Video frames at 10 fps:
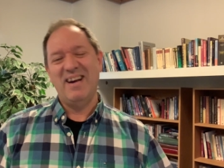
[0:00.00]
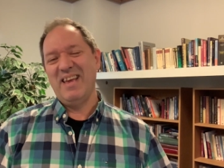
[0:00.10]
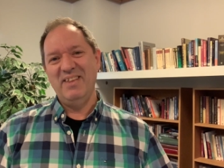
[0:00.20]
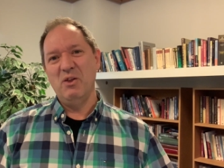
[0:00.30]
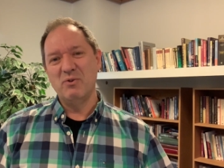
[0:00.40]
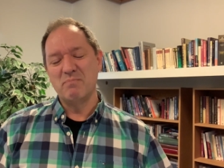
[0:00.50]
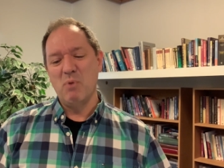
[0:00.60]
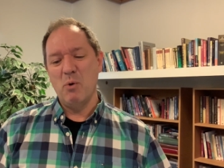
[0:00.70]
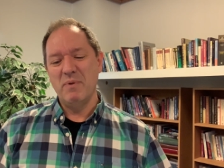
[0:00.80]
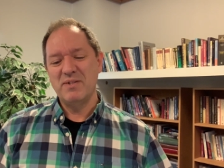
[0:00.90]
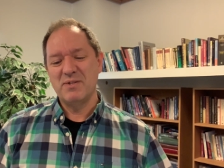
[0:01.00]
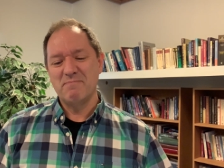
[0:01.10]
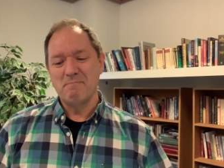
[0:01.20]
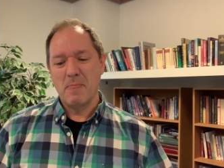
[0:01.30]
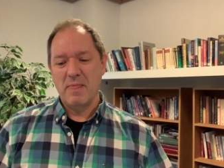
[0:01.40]
in those moments?
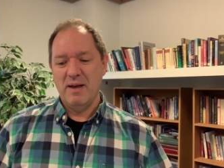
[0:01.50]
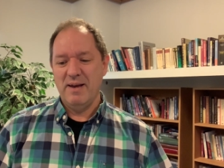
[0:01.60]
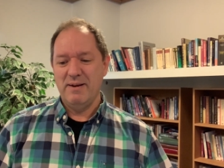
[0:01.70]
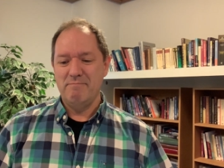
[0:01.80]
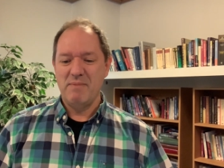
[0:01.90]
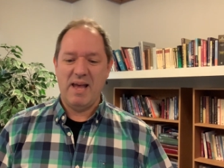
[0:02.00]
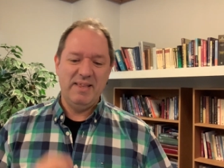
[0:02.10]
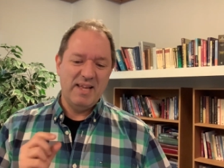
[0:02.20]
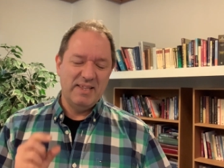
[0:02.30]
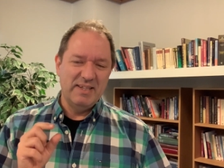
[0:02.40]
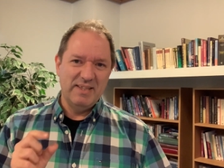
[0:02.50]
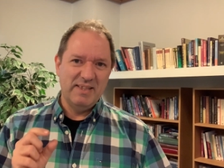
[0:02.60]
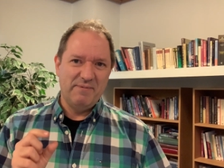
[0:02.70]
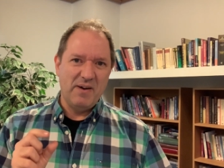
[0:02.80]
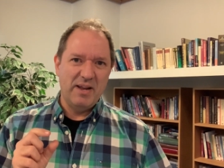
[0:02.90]
And then
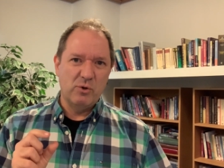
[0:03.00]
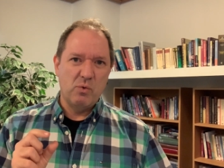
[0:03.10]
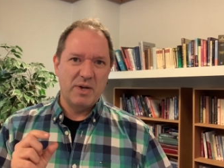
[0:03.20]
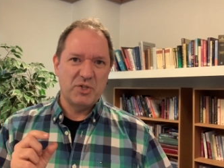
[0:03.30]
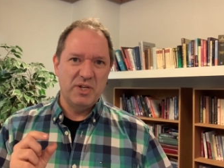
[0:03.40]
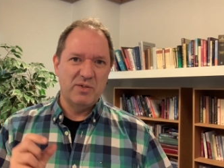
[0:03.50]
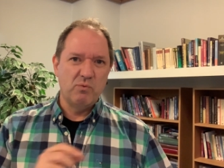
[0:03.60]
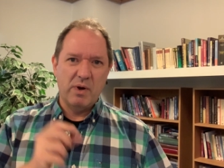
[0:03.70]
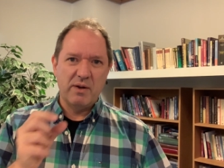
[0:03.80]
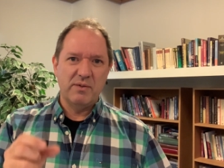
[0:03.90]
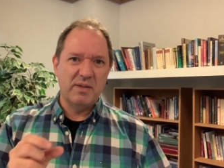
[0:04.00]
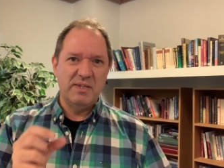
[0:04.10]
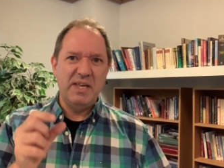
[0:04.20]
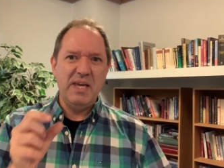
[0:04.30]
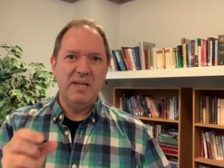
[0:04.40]
the final question is, what are the
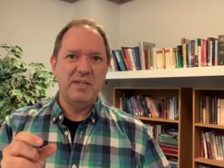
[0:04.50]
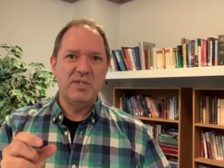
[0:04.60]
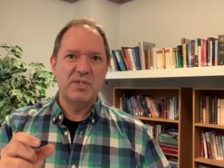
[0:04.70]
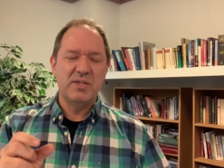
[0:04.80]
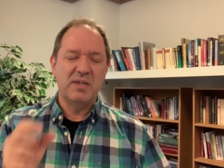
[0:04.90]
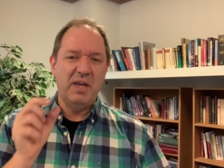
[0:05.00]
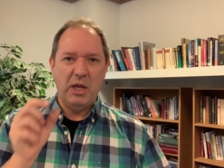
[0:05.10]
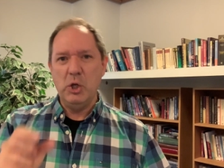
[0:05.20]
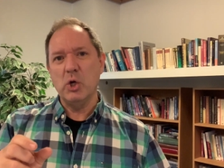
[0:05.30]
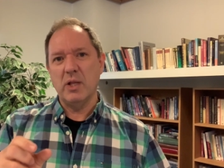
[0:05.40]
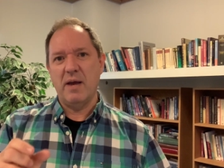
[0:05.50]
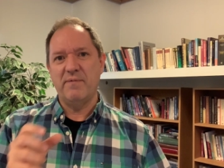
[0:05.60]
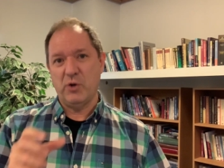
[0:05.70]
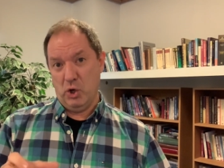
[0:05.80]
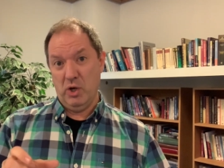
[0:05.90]
needs in your
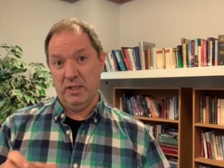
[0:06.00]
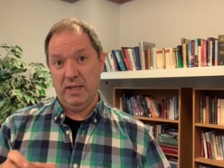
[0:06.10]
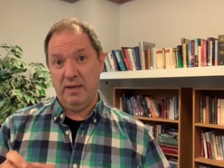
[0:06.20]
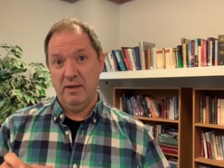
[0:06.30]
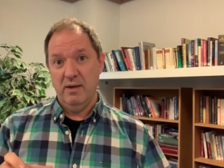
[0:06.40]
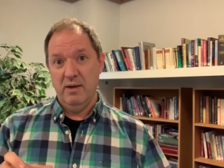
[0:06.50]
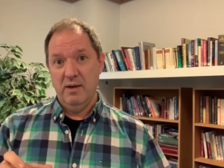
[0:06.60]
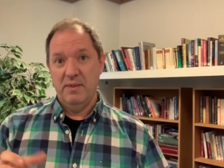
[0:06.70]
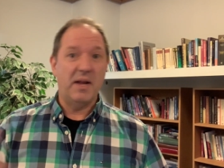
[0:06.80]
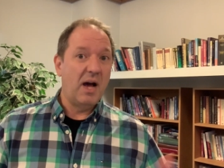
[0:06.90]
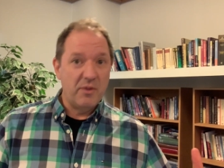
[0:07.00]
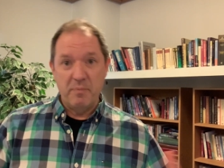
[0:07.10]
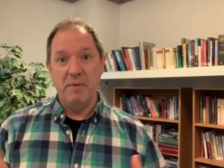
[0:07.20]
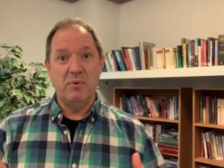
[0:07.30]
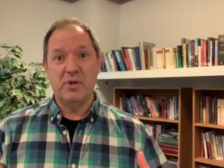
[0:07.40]
life currently that other
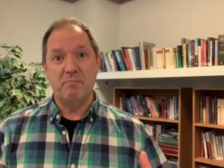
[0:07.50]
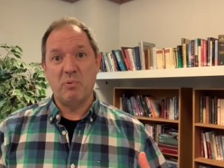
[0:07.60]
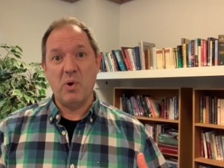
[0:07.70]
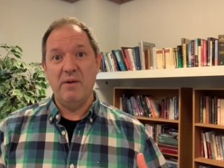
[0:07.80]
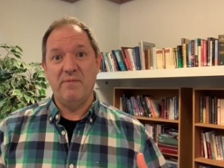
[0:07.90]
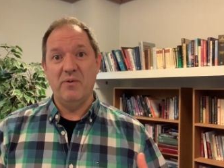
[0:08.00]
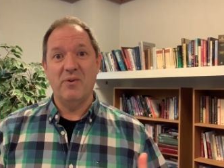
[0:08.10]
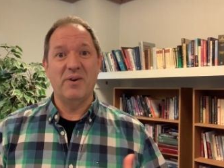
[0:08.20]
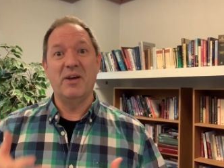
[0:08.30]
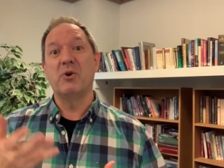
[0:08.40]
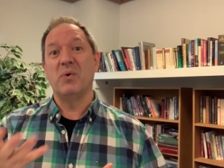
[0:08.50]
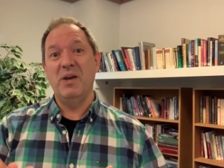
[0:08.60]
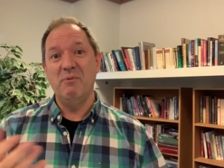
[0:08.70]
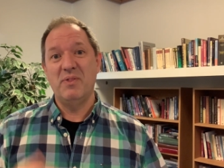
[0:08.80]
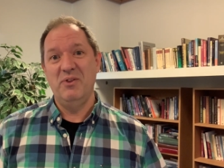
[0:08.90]
people could pray for and agree
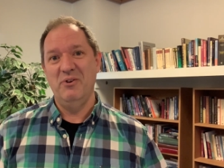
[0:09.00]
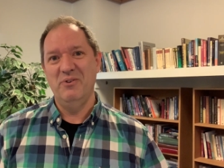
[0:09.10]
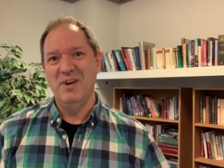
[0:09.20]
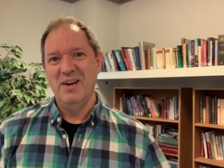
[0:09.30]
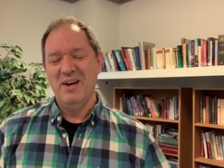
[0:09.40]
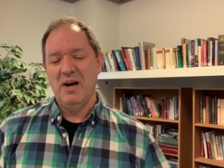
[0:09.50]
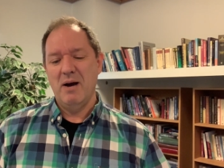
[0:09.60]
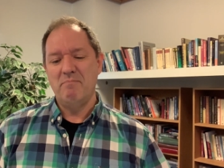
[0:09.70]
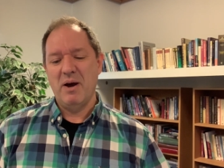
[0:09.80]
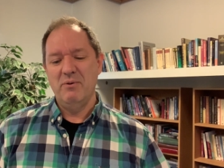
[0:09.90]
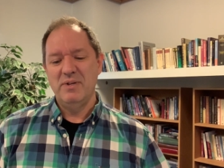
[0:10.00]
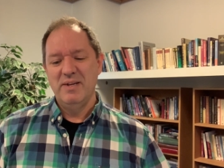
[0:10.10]
with you about?